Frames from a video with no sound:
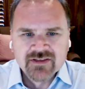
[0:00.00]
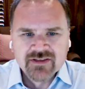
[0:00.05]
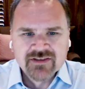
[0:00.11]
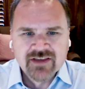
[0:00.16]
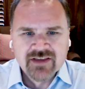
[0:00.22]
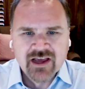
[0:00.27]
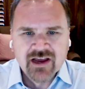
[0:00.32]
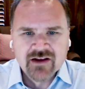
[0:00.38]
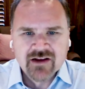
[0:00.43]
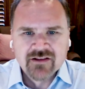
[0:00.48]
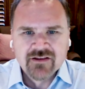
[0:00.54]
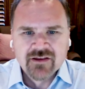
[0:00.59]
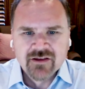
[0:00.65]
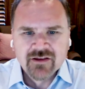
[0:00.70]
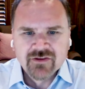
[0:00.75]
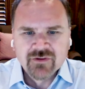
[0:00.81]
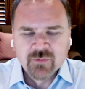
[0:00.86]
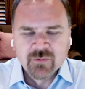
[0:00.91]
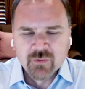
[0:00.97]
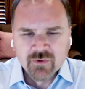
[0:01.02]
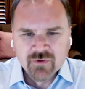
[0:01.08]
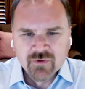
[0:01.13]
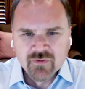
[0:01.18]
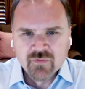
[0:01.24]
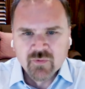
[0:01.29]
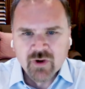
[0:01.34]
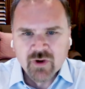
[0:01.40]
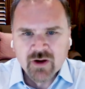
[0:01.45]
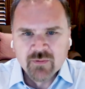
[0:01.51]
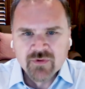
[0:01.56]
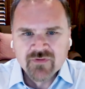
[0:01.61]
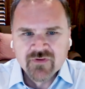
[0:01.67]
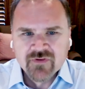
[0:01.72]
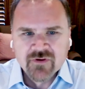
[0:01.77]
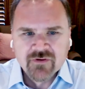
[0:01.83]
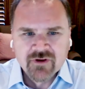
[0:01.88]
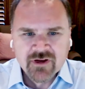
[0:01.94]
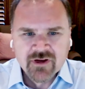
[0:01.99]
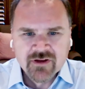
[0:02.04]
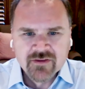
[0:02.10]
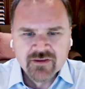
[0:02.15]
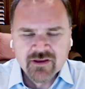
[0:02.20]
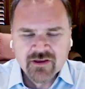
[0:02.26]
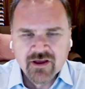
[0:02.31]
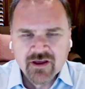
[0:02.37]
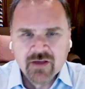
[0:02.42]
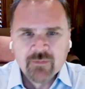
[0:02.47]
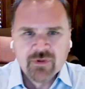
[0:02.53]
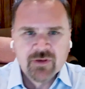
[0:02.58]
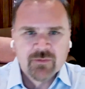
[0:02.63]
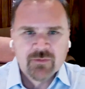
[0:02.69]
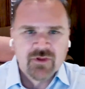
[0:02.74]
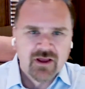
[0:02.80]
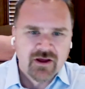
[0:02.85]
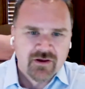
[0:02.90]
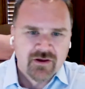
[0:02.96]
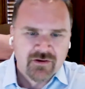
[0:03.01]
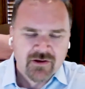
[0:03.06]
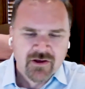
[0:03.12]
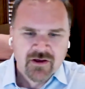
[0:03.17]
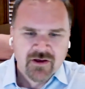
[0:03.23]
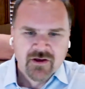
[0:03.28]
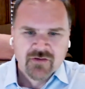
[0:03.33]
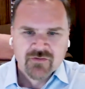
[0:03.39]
and exactly at the root of why we've created the IBM Cloud